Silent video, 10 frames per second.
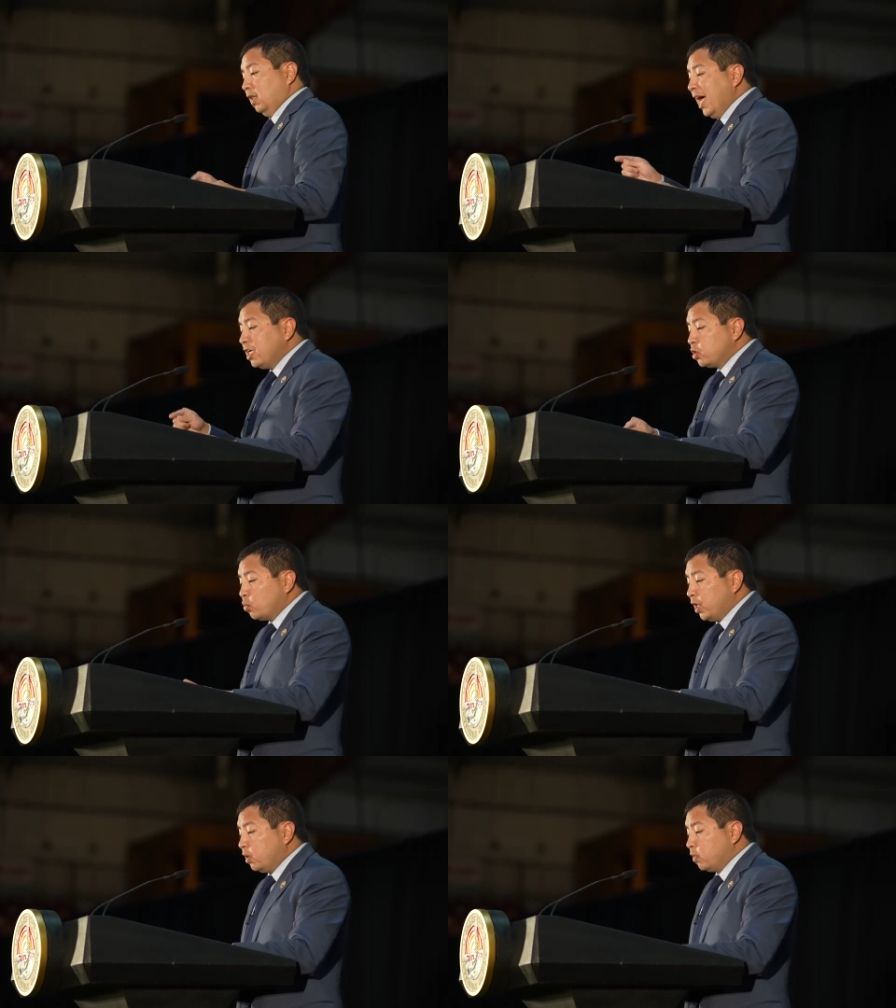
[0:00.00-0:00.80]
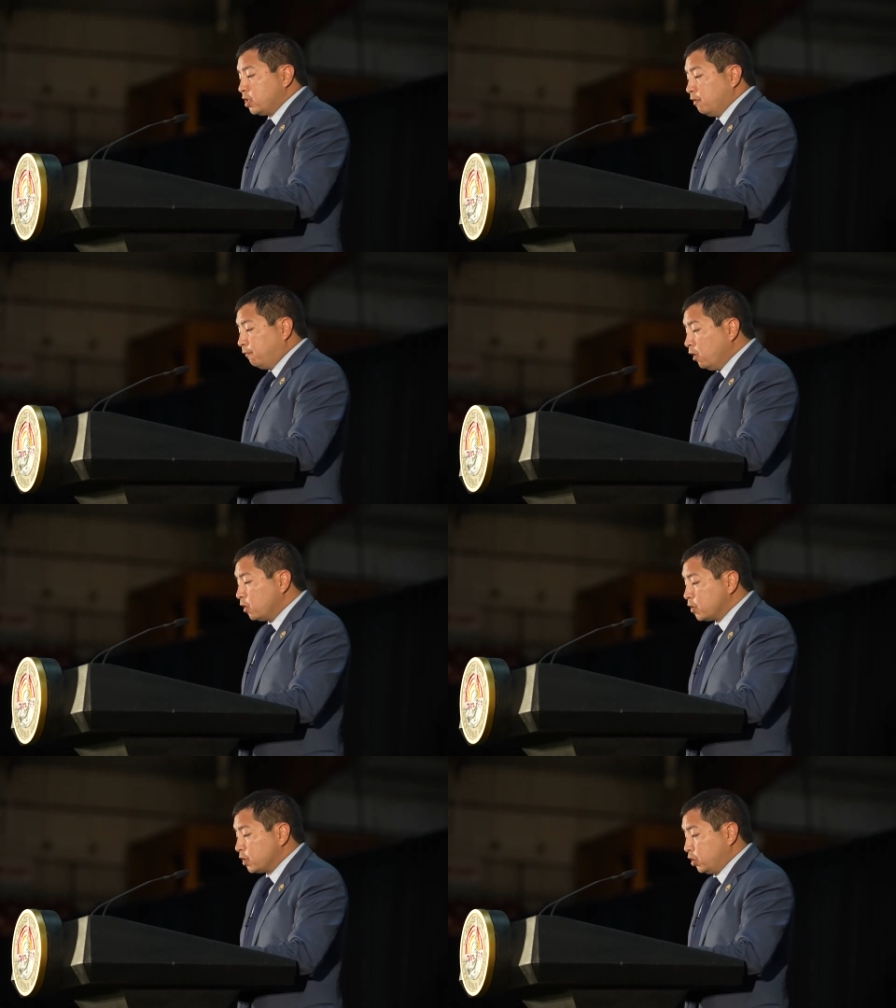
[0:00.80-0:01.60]
last week was the
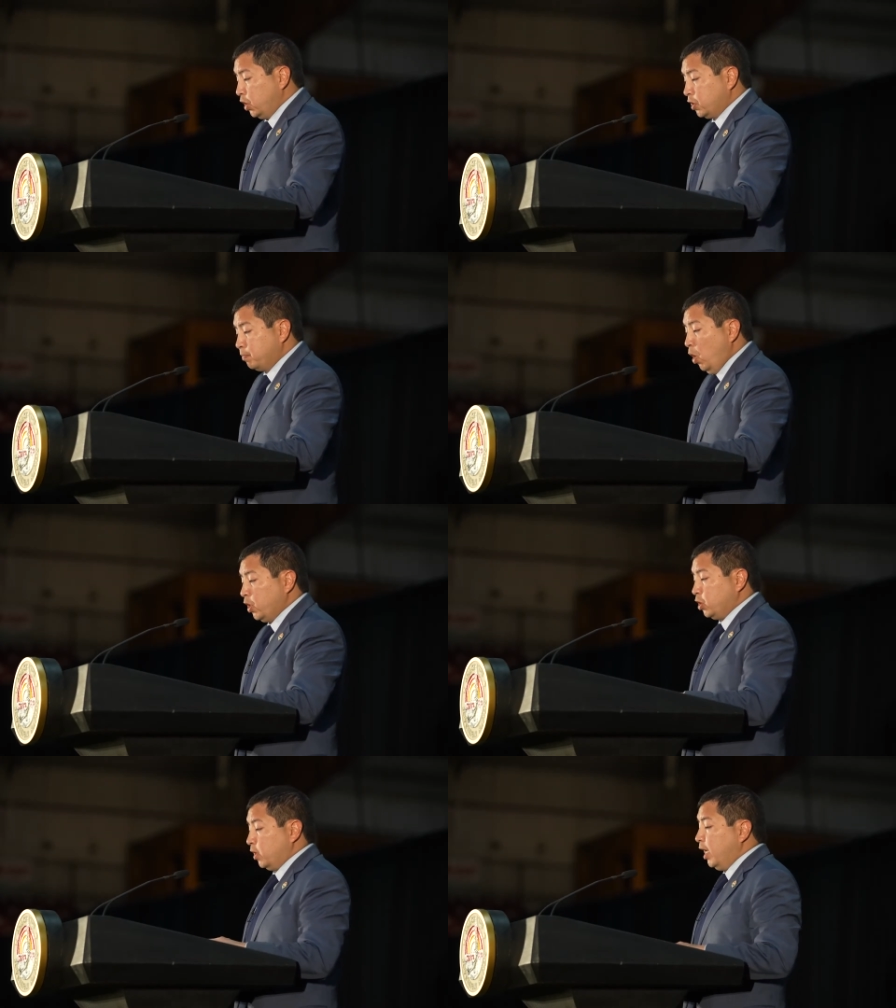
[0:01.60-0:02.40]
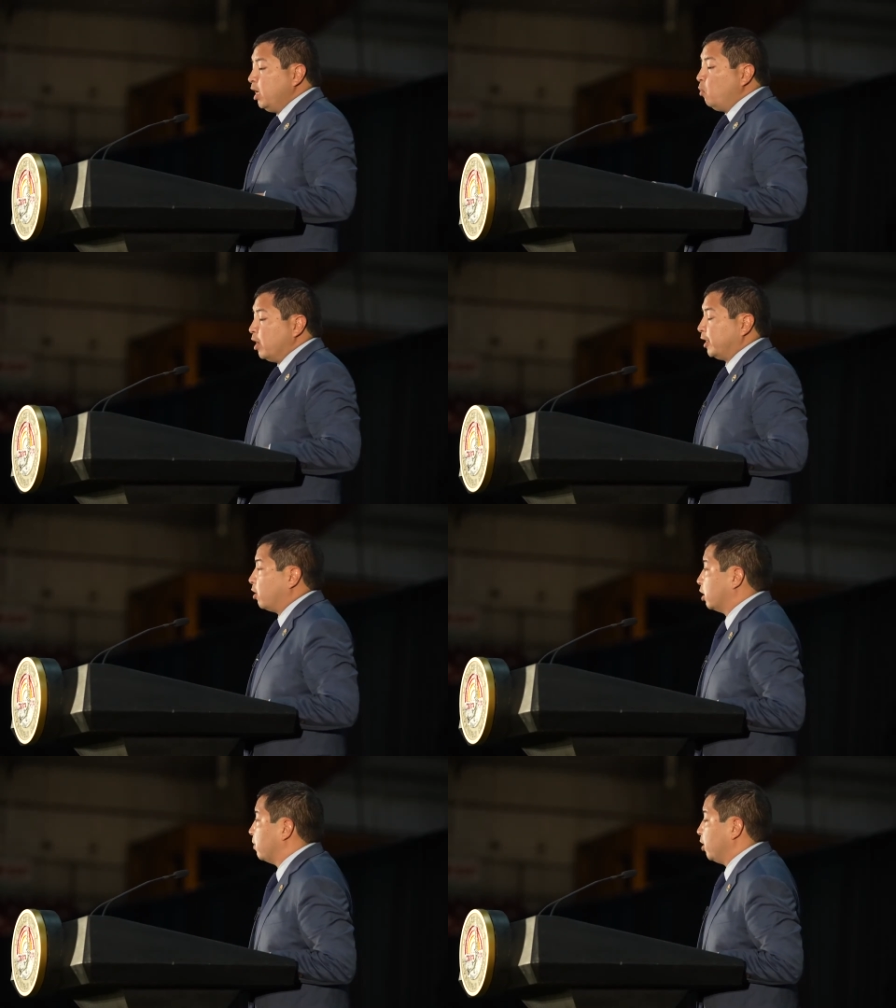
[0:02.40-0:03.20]
first she'd spoken to anyone in
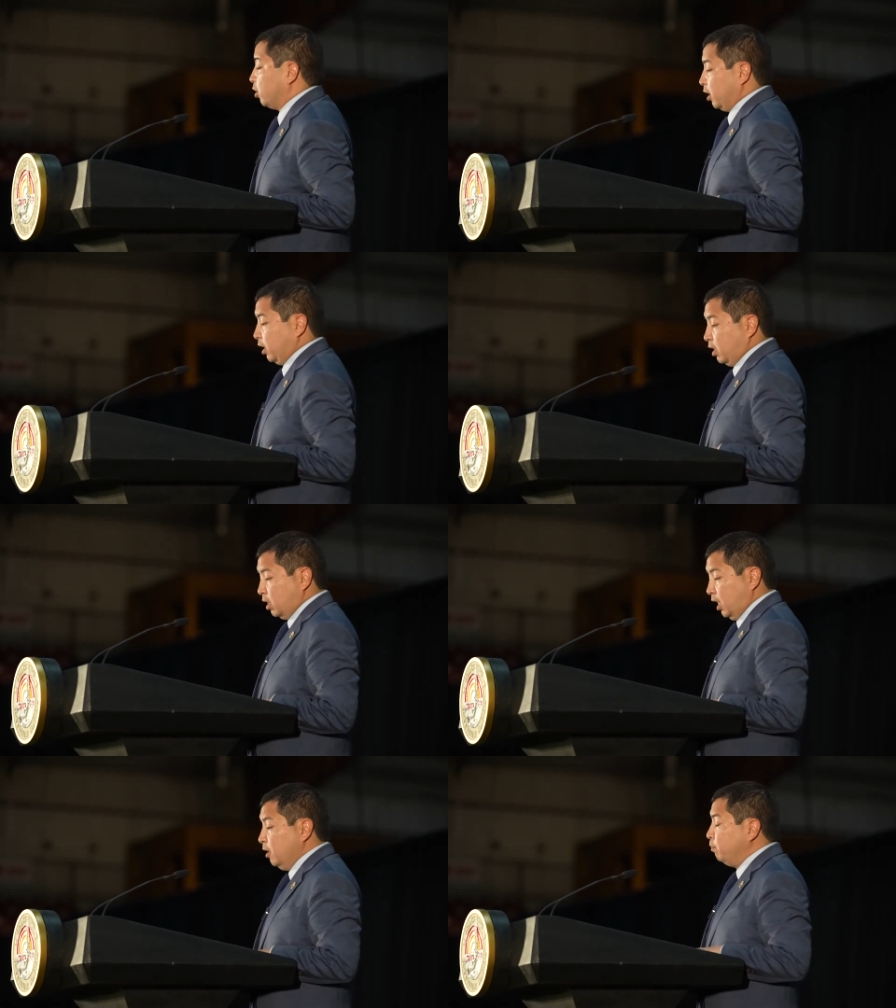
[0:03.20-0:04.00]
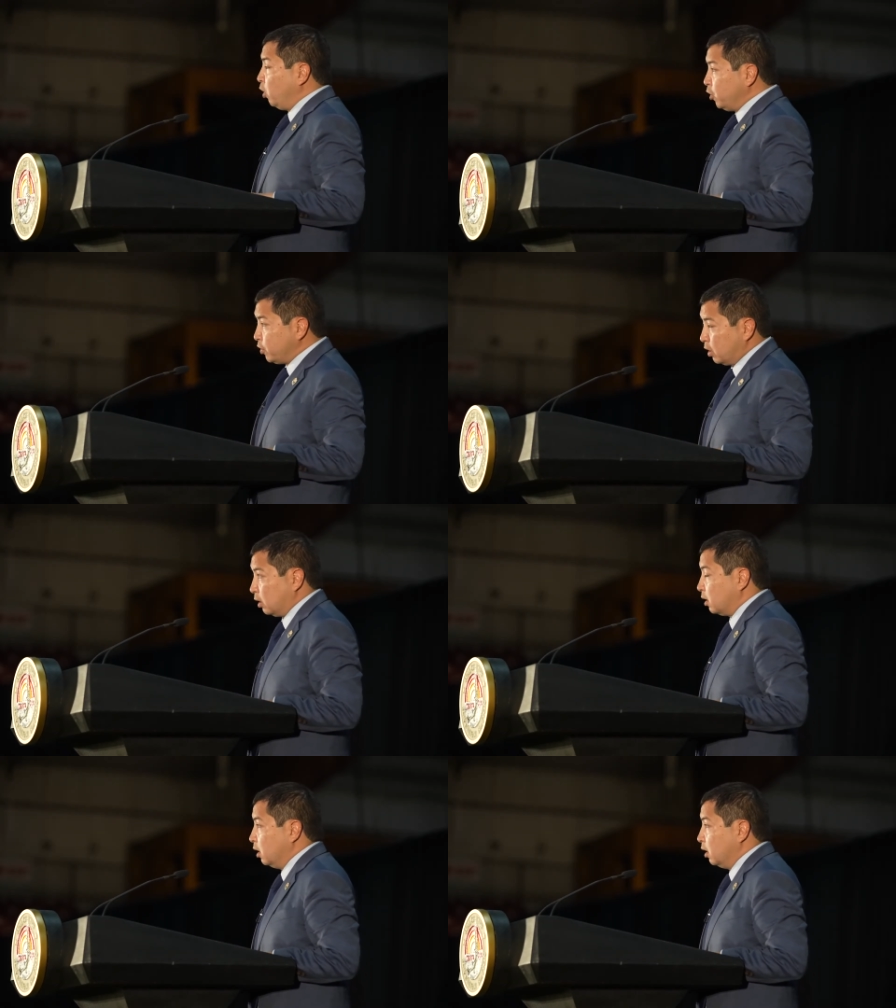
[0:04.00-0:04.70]
our community in person